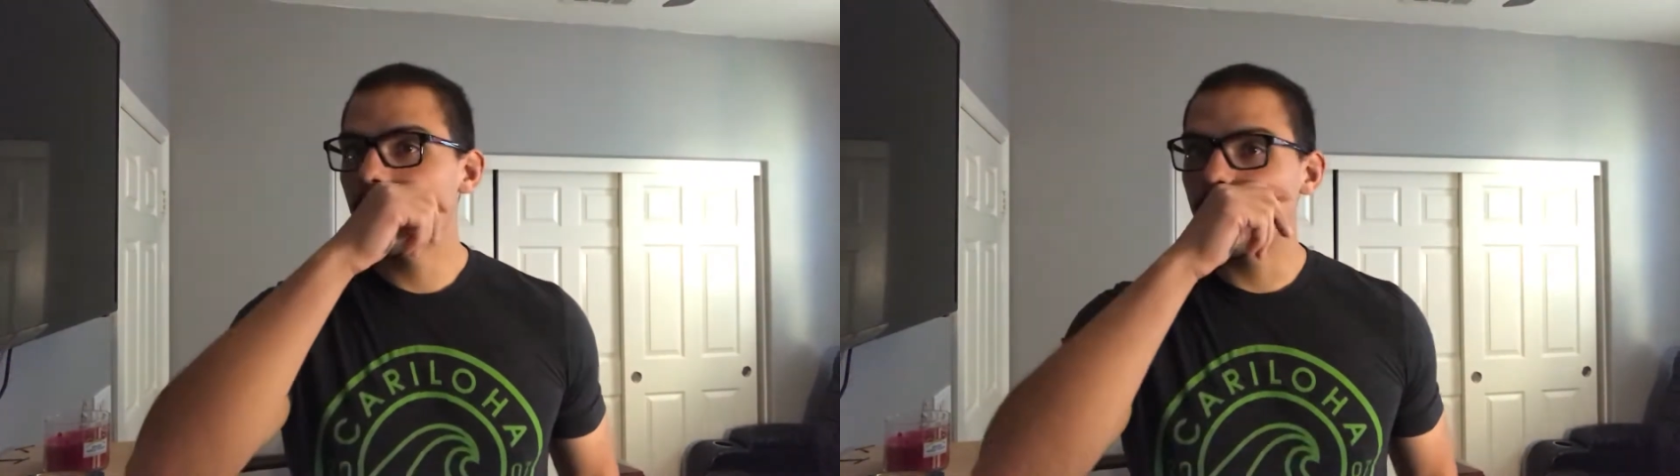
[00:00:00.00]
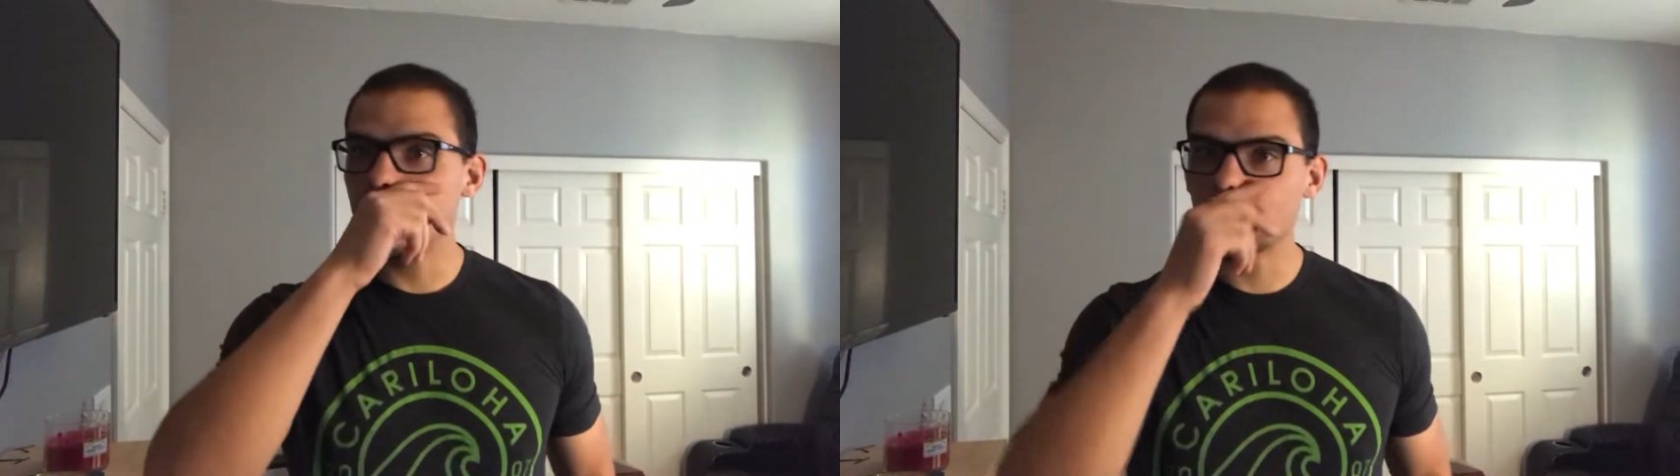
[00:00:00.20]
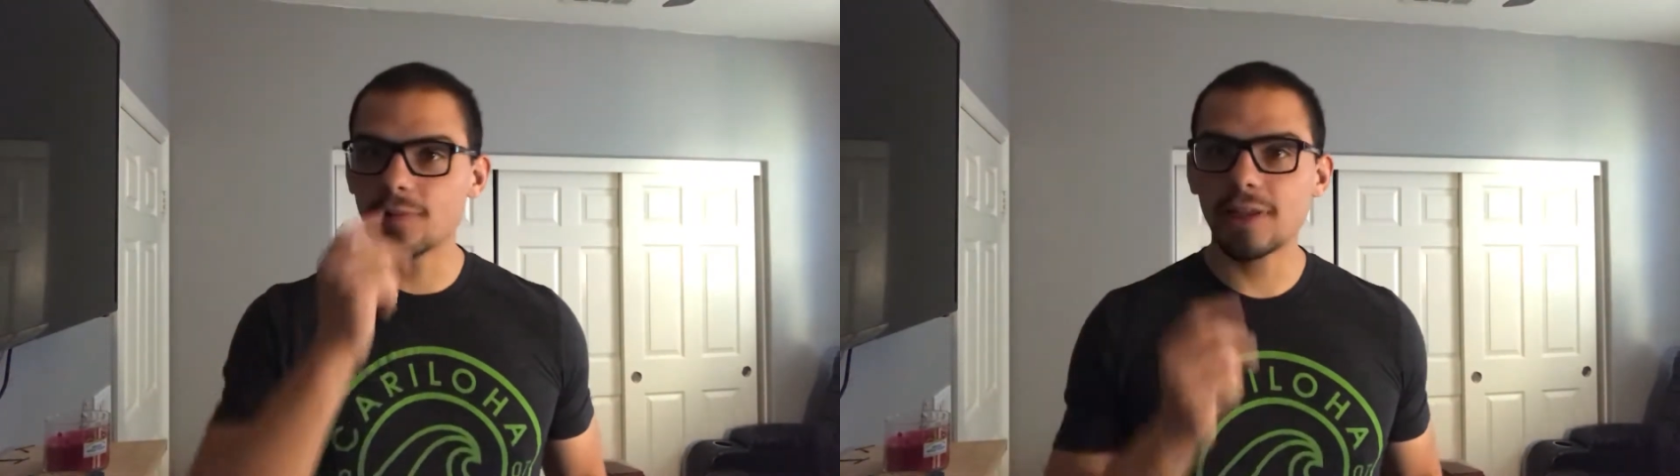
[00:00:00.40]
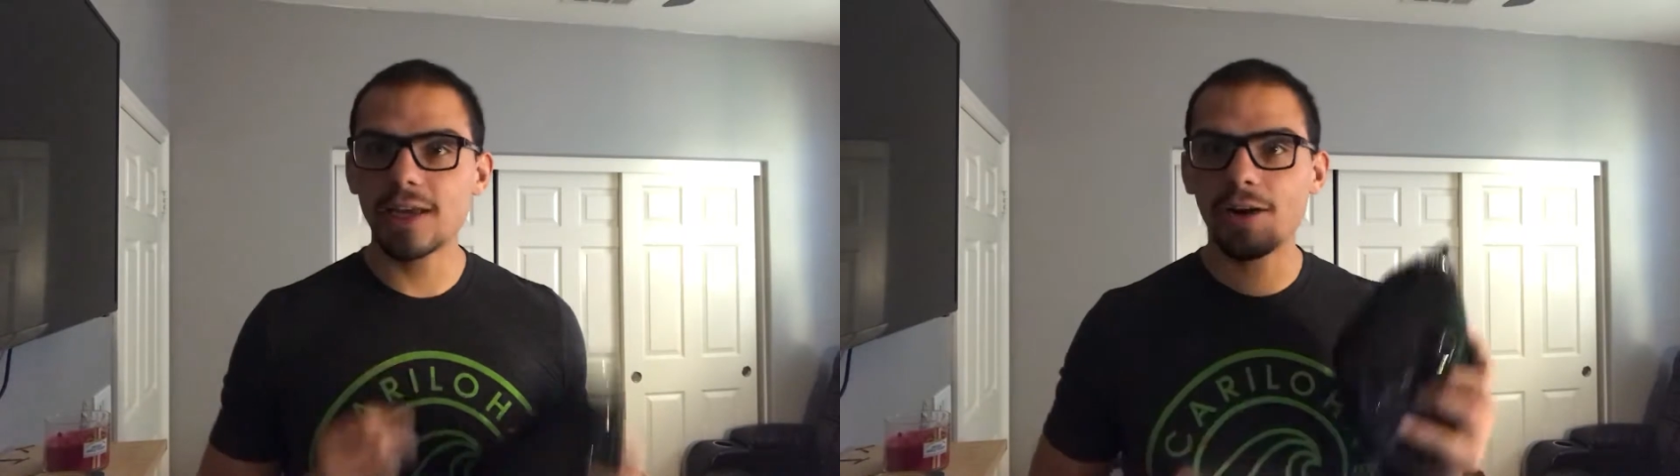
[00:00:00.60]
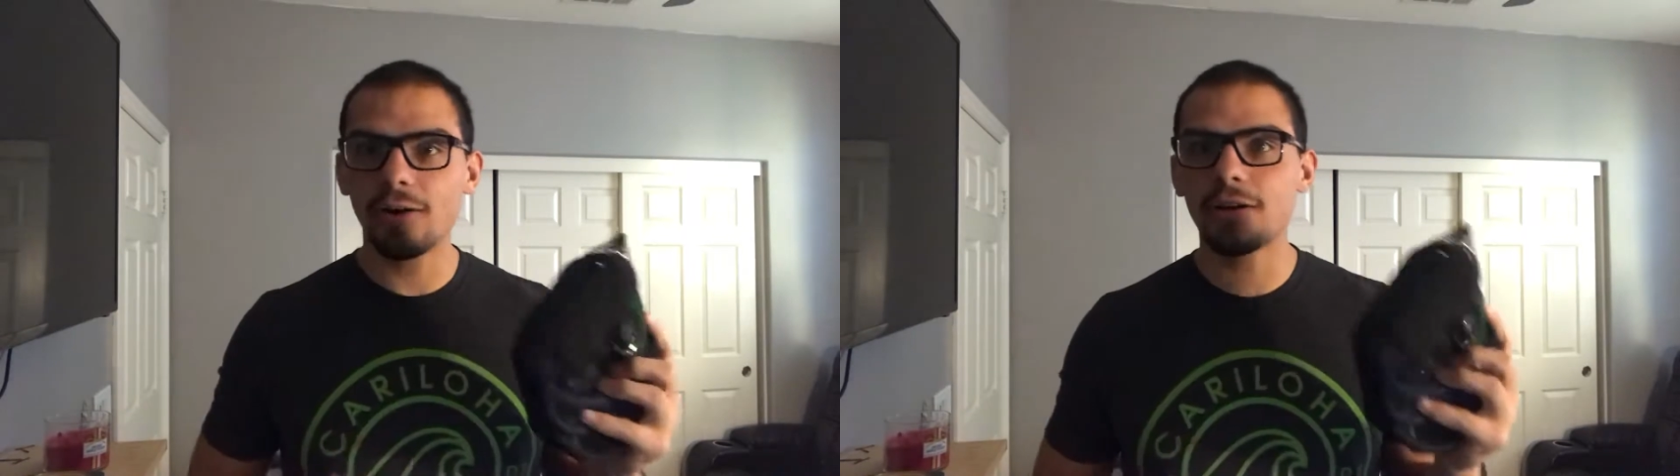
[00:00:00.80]
it's really
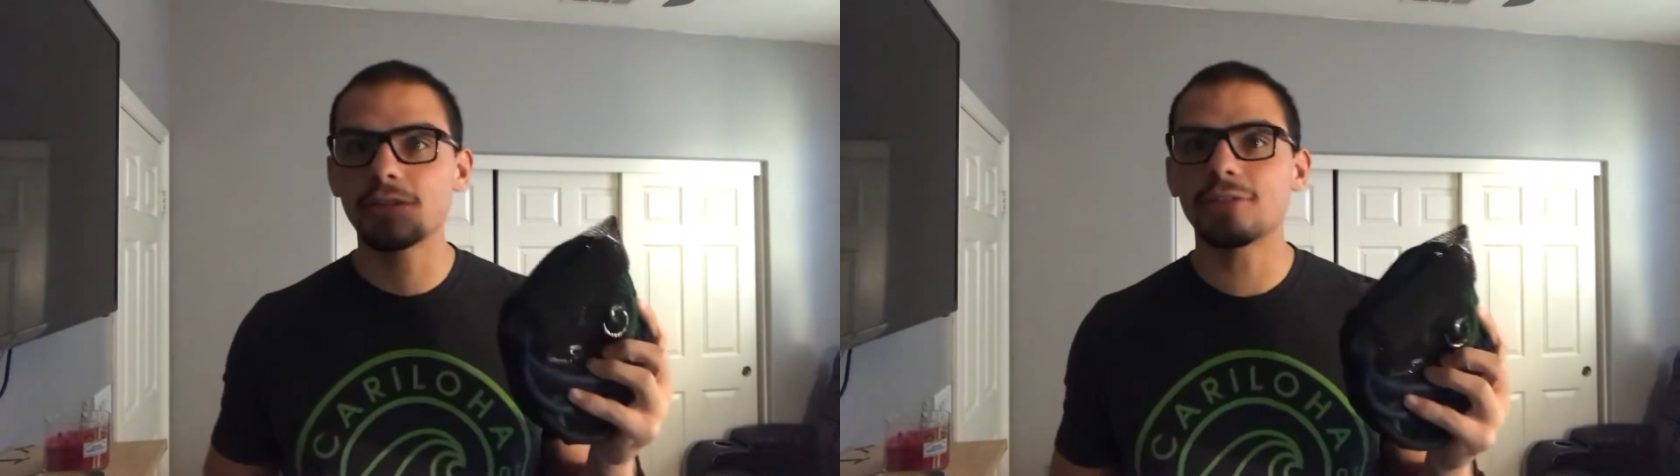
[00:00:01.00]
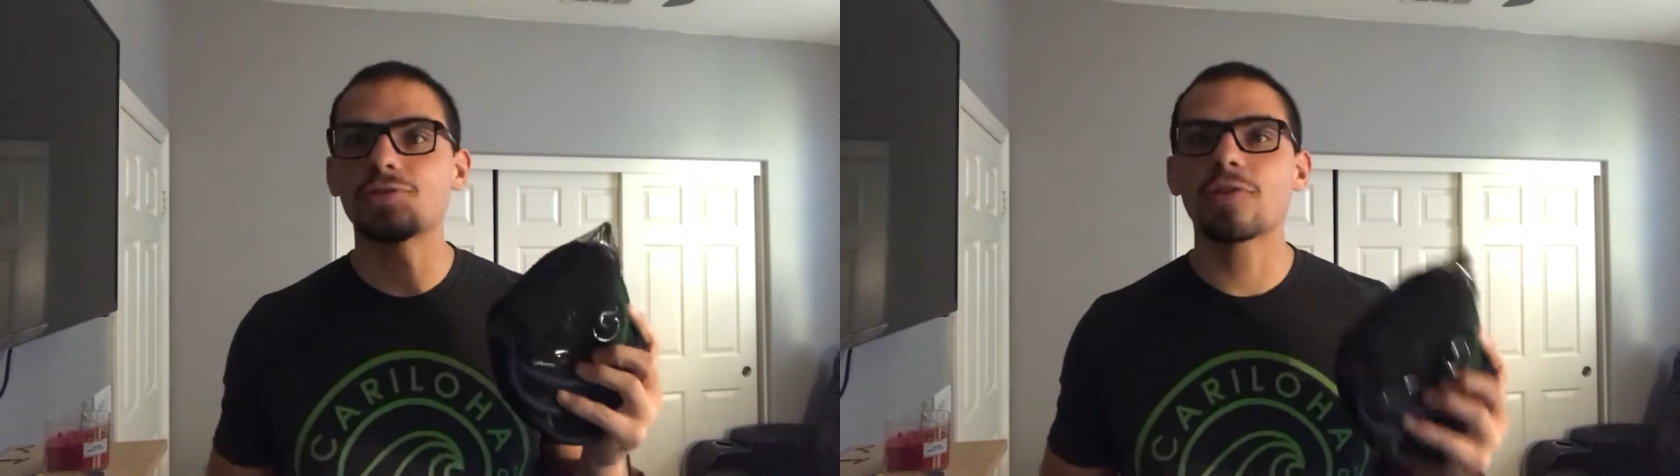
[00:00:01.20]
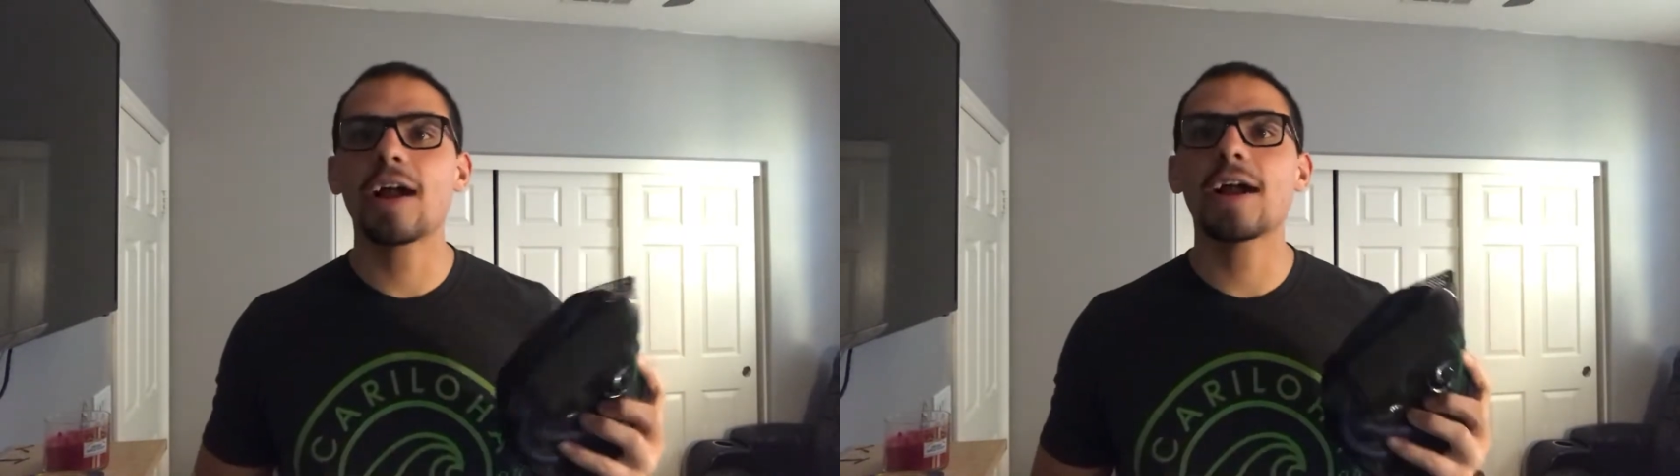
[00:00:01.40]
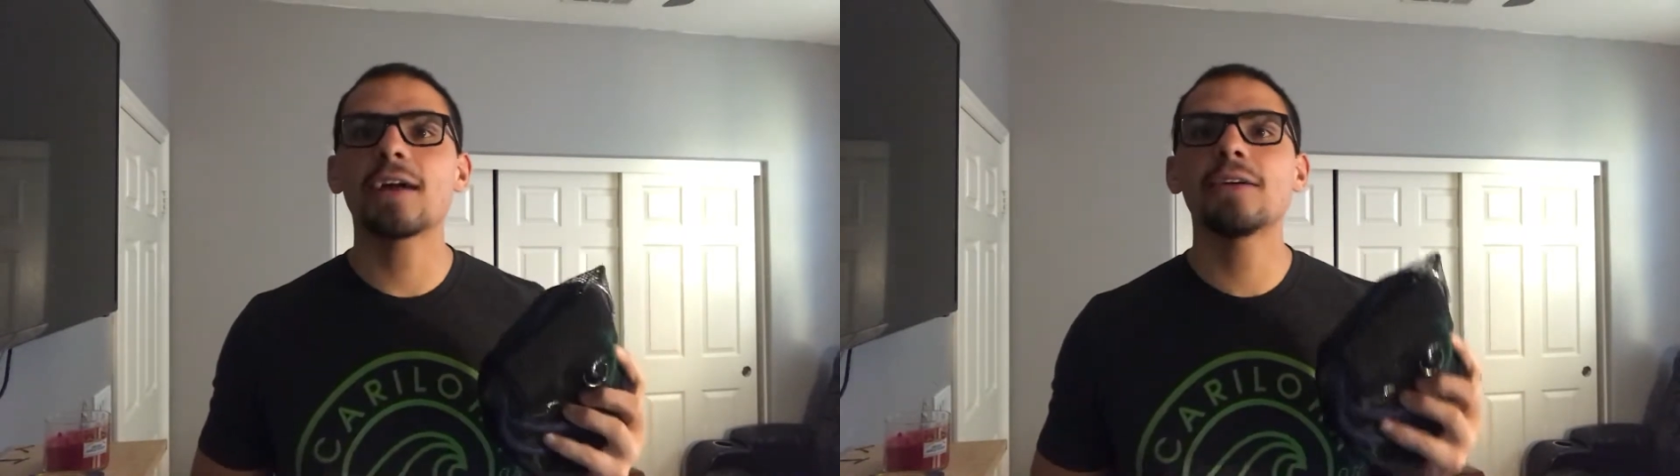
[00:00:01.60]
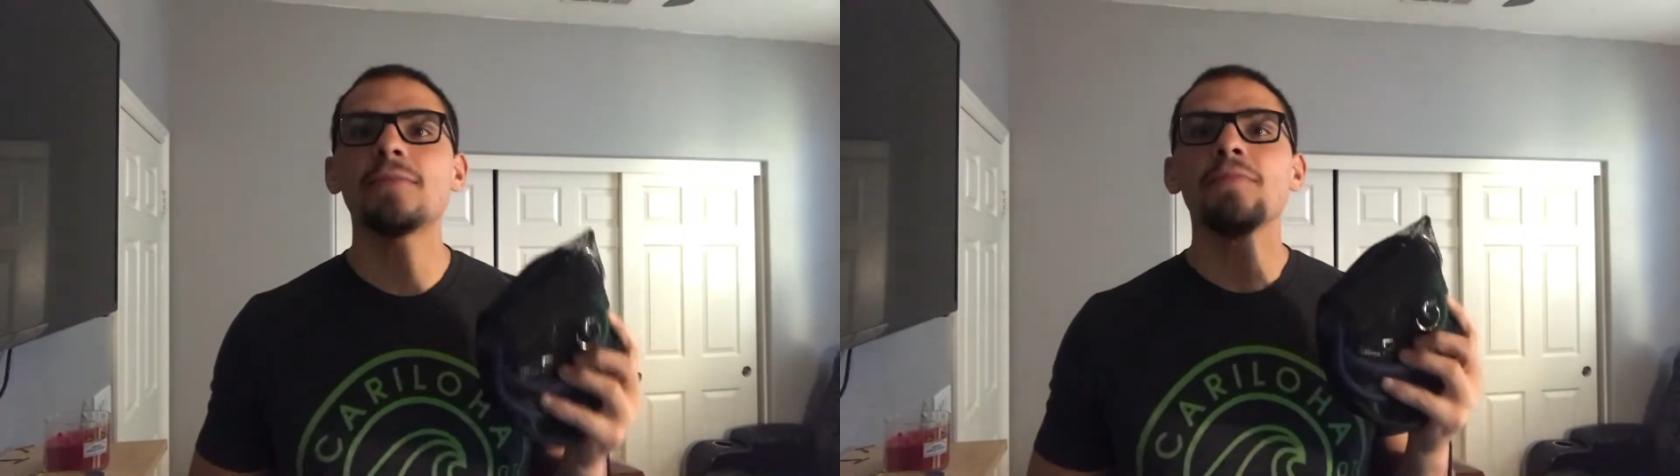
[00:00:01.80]
hard to track